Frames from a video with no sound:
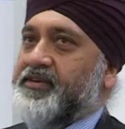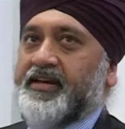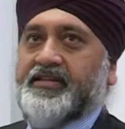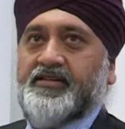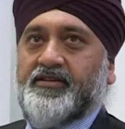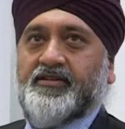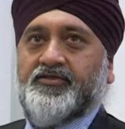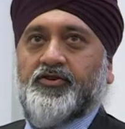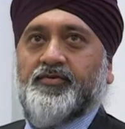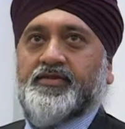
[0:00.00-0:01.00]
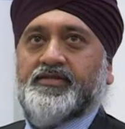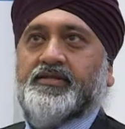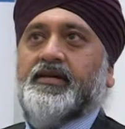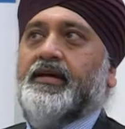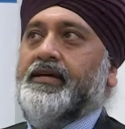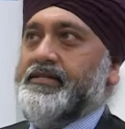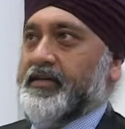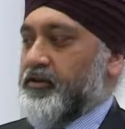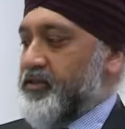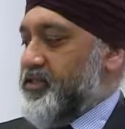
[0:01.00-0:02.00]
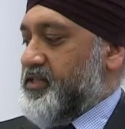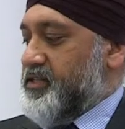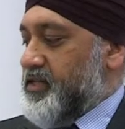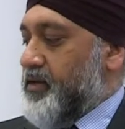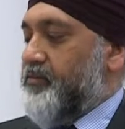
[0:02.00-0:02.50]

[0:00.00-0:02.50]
connected and autonomous technologies.